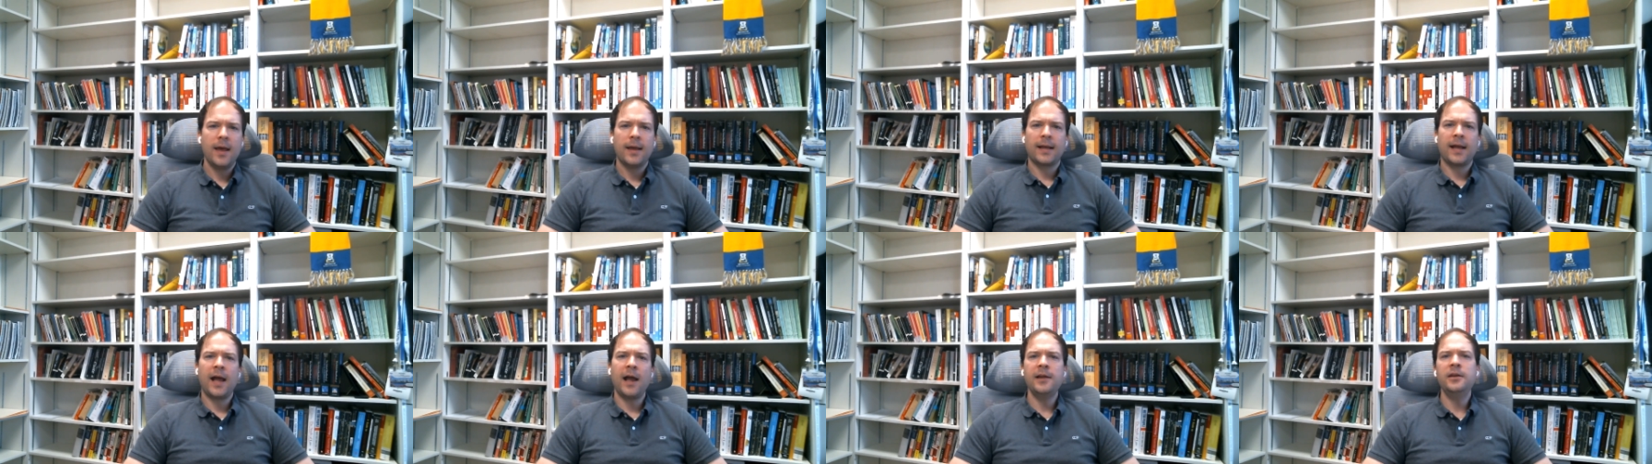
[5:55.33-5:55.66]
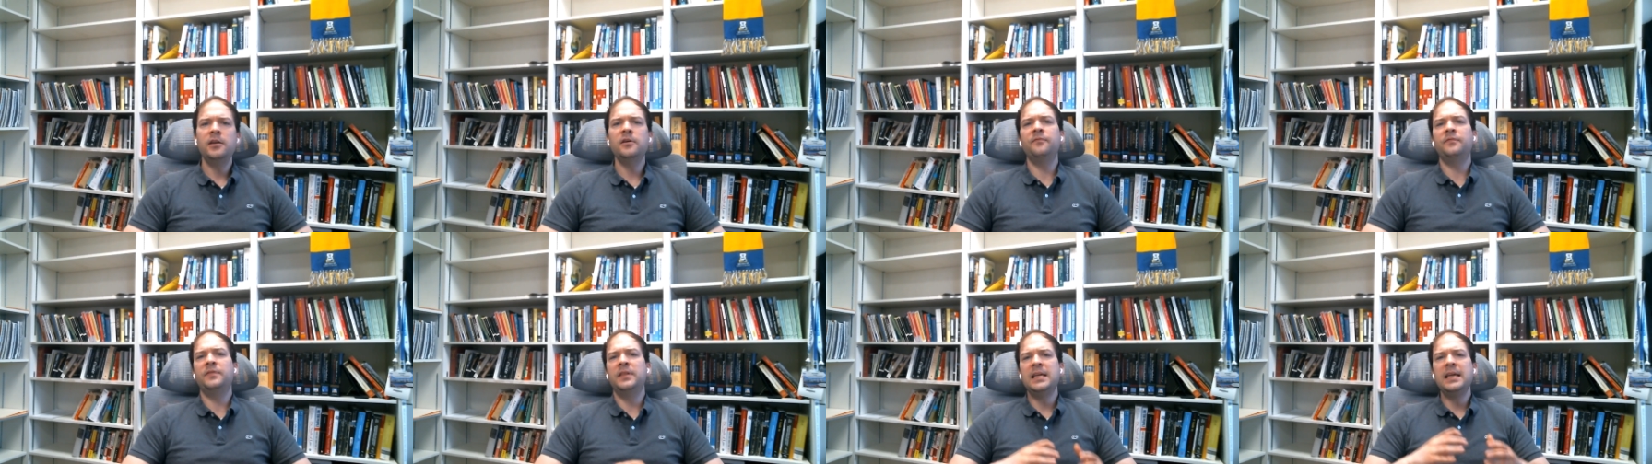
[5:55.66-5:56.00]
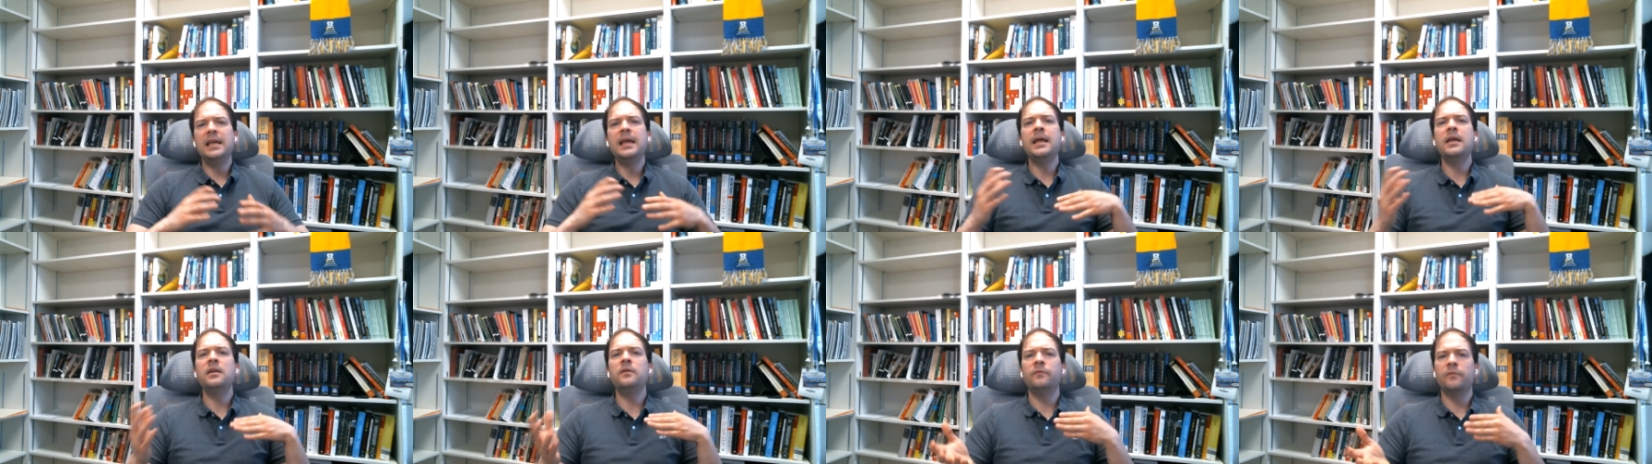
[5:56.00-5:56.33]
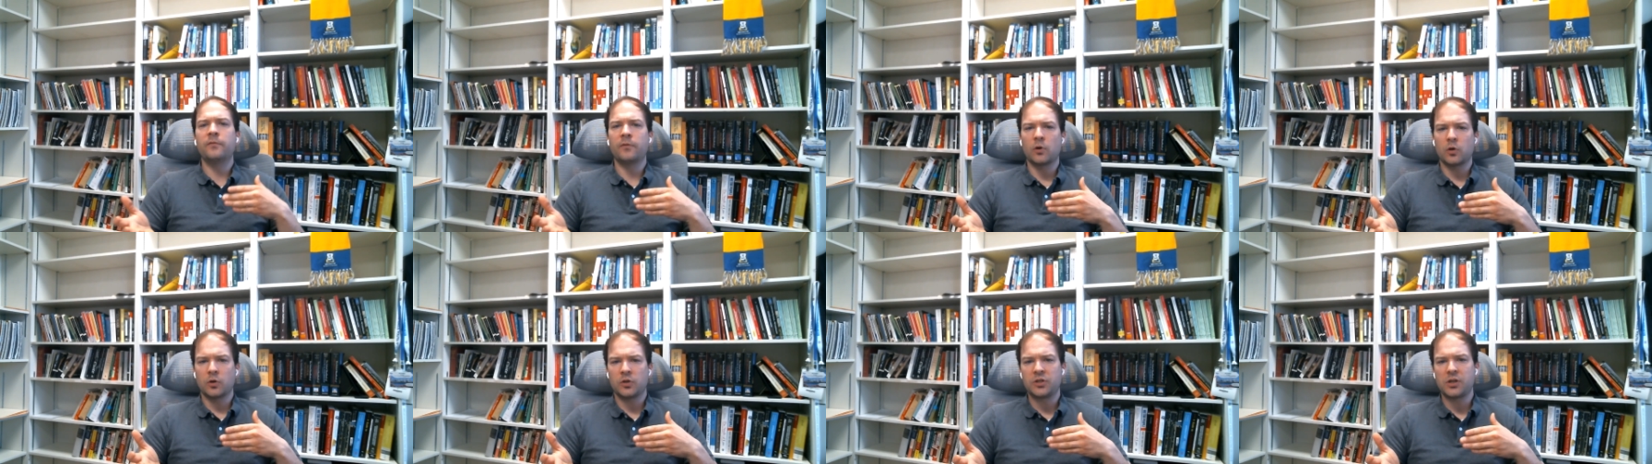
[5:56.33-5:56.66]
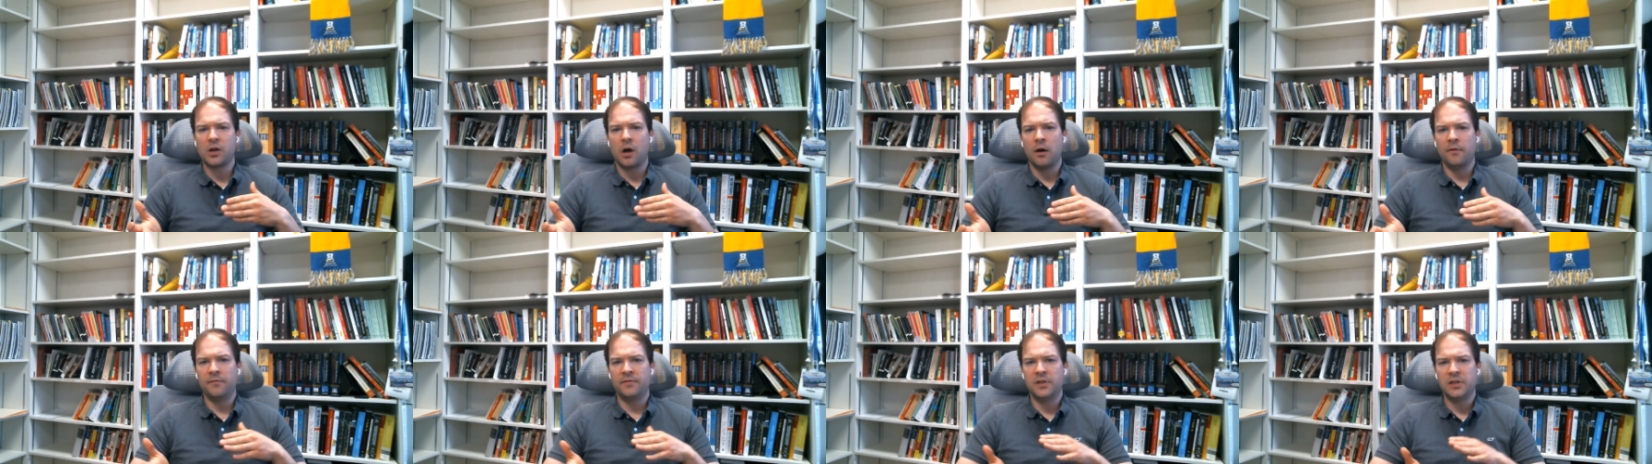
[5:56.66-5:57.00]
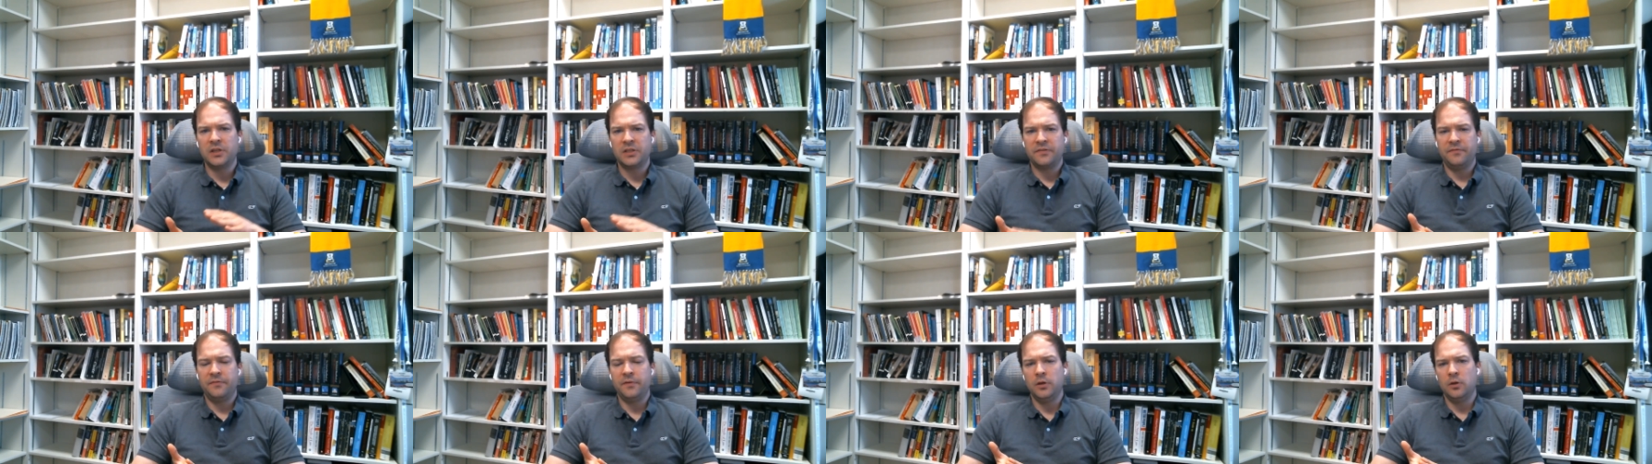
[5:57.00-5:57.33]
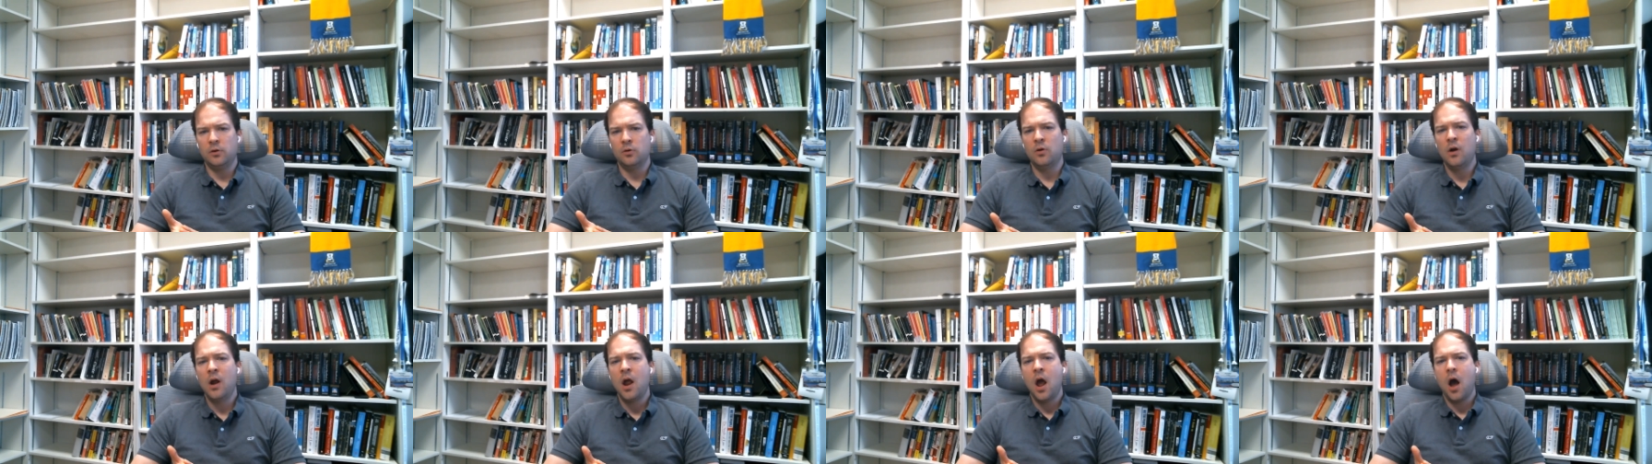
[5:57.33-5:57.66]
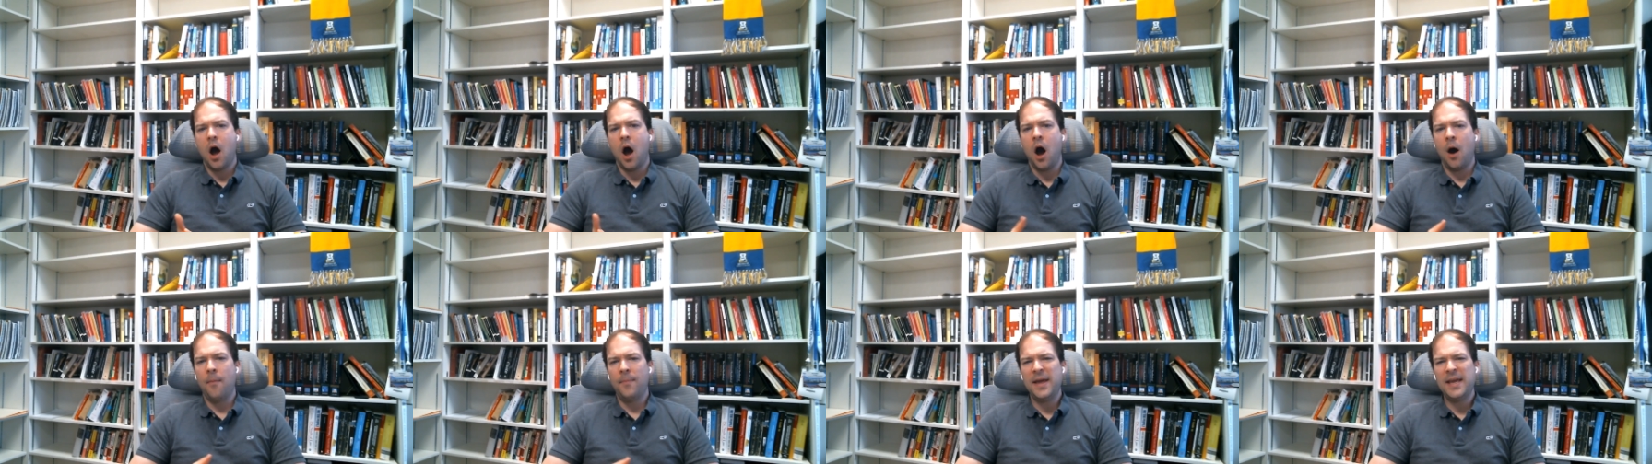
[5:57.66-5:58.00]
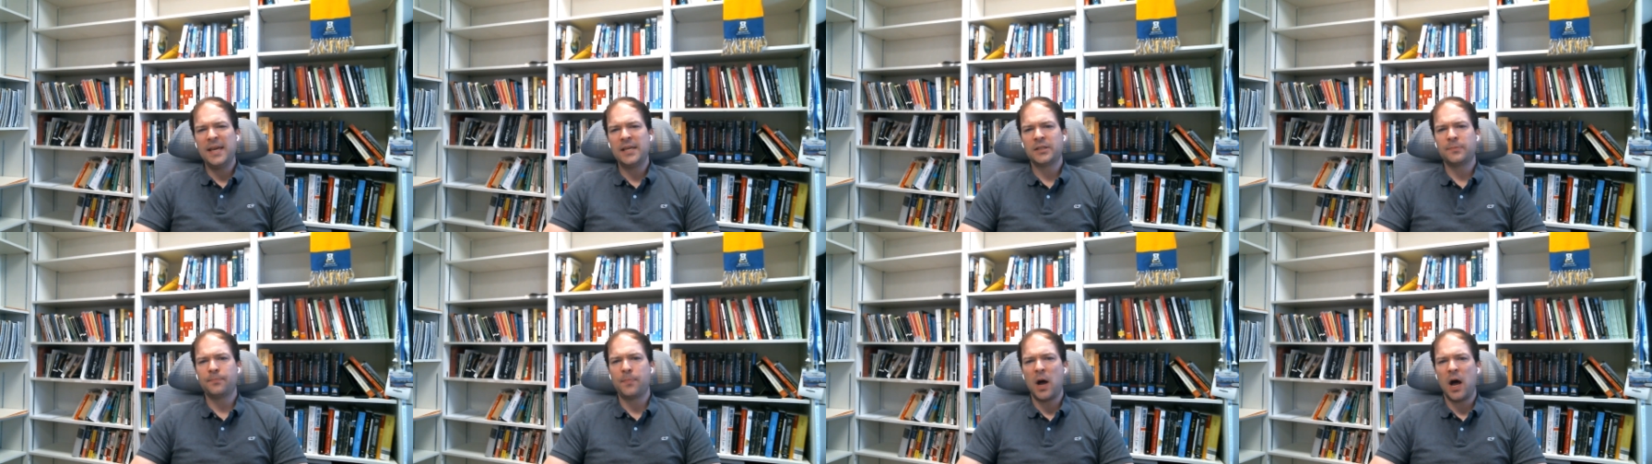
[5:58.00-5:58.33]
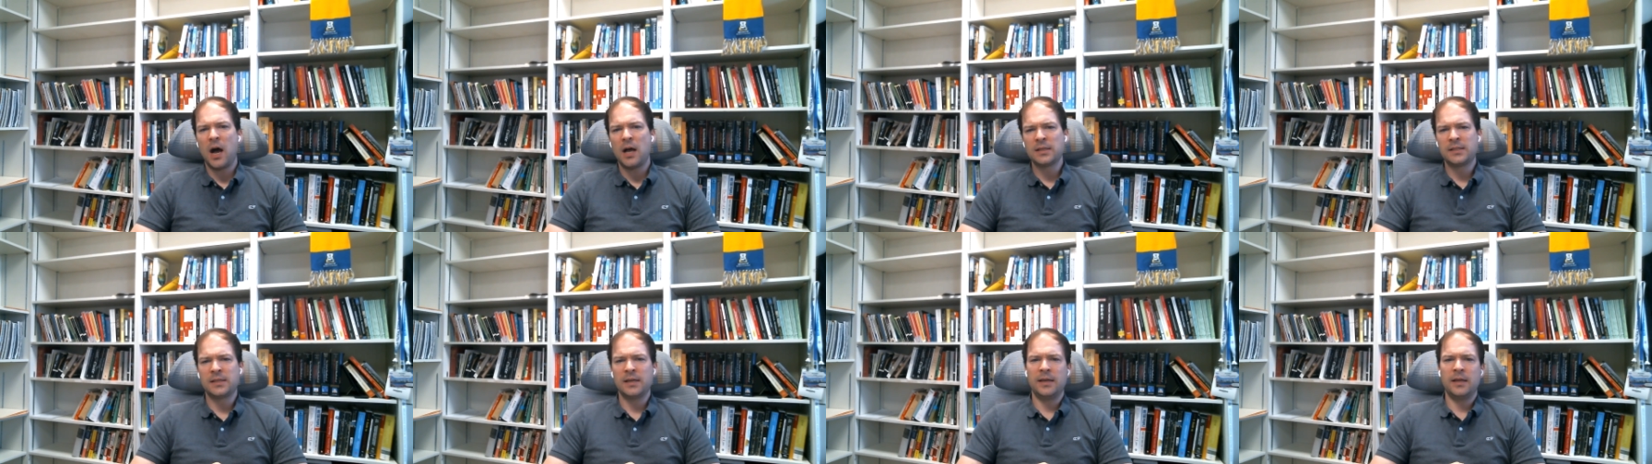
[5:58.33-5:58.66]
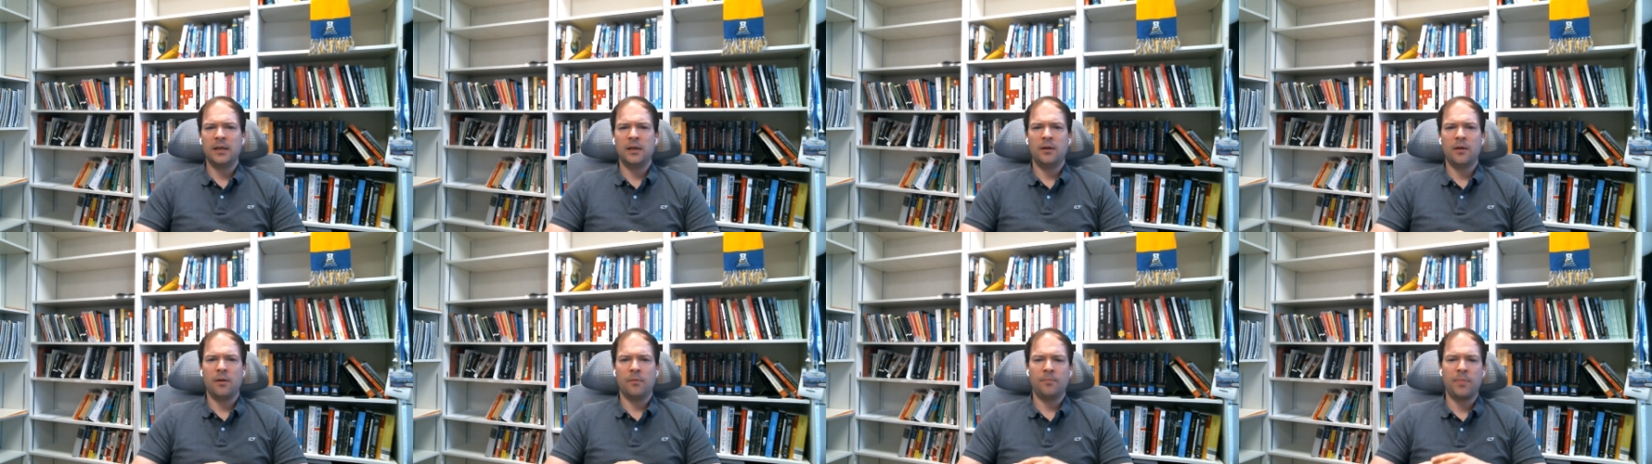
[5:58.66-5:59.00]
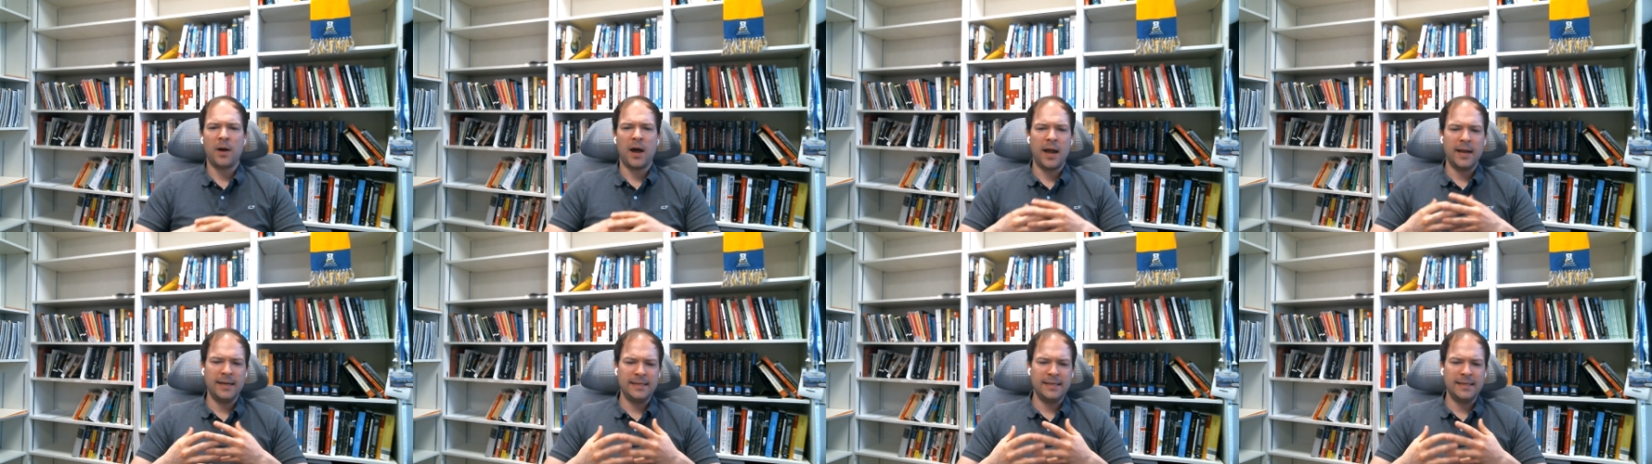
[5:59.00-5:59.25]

Kind of the inverse of this view is posited by